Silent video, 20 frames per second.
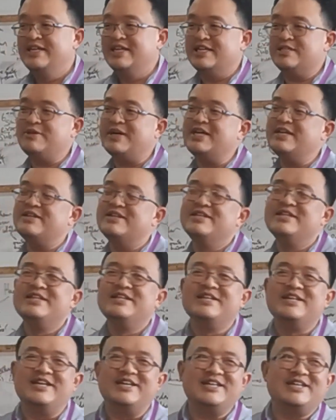That's why
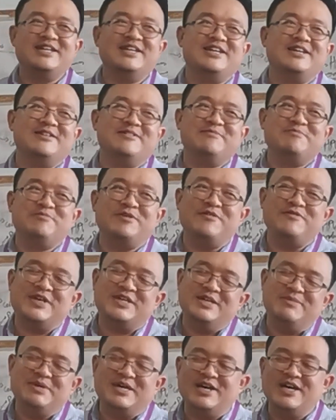Prof.
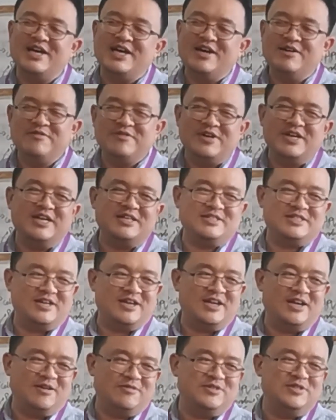Adiba, everyone has
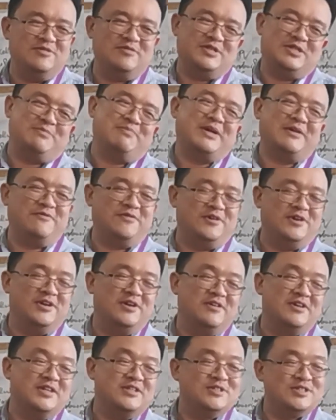a healthy respect for
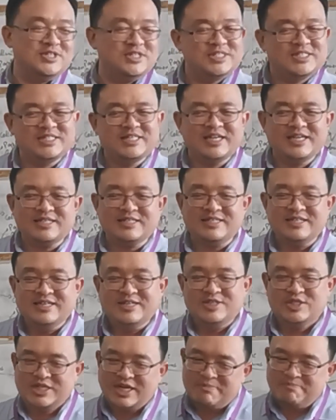her. And she
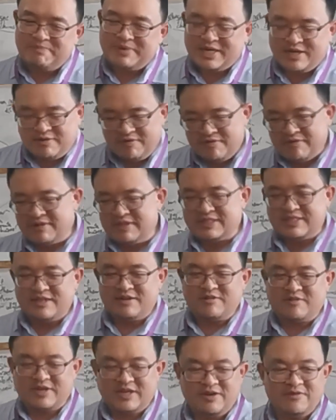says, jump, everyone will
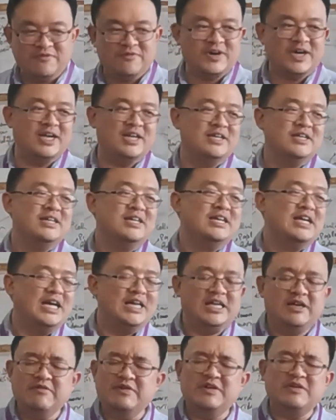say, okay, fine.
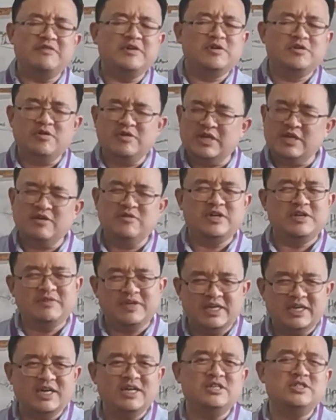And even if you don't
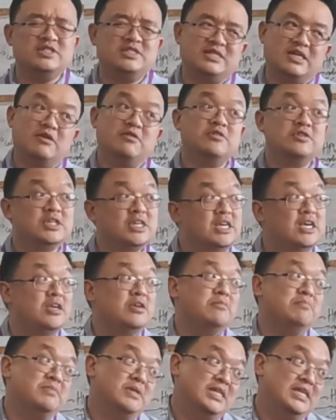agree with her, she's like, Coaching,
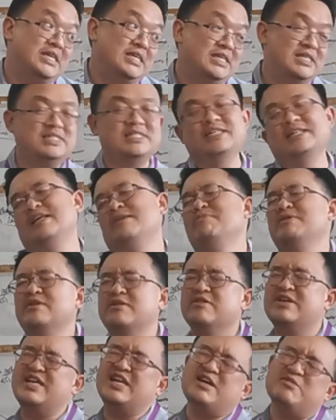can you please let
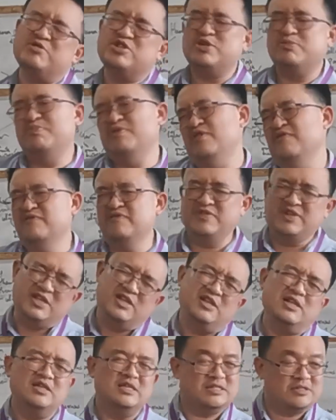them, okay, sure, Prof.
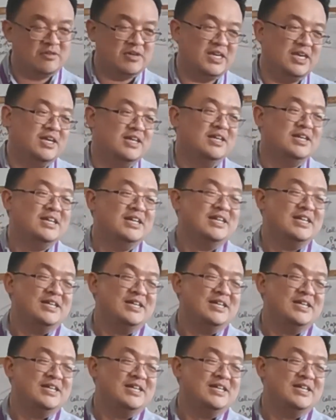It's okay.